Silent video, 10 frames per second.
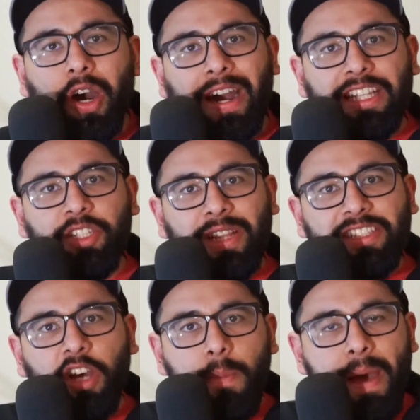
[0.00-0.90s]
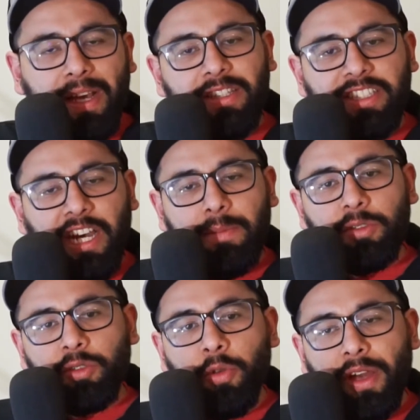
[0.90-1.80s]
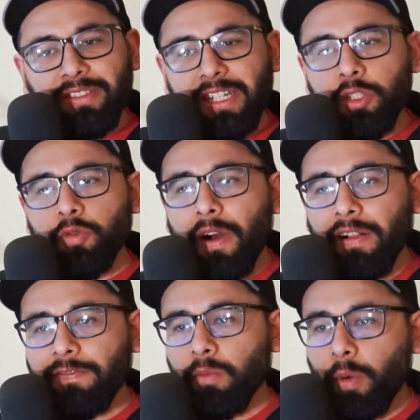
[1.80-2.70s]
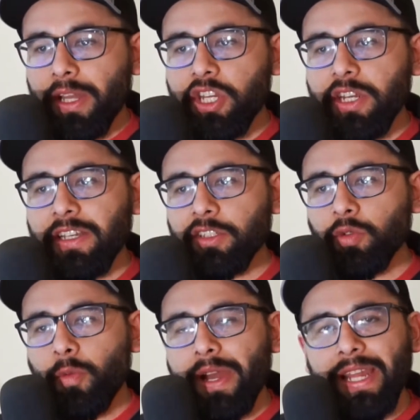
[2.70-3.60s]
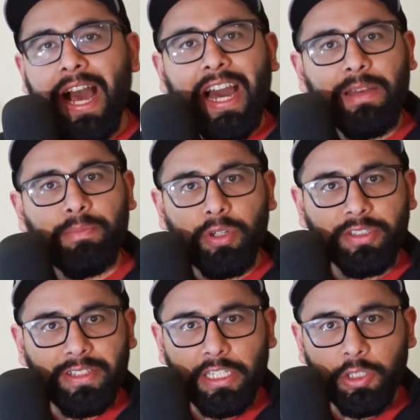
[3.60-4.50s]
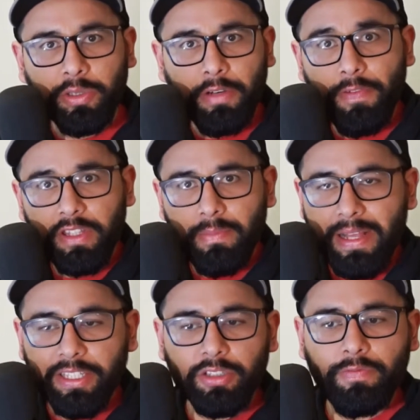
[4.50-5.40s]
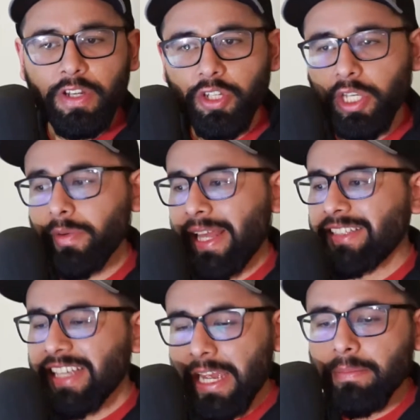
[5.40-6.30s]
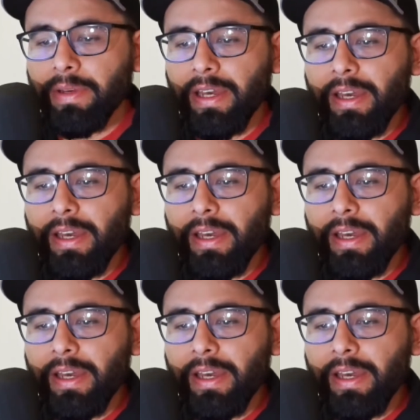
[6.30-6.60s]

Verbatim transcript: All right, so let's go back in time to two thousand twelve, which is when I personally took the Fundamentals of Engineering exam.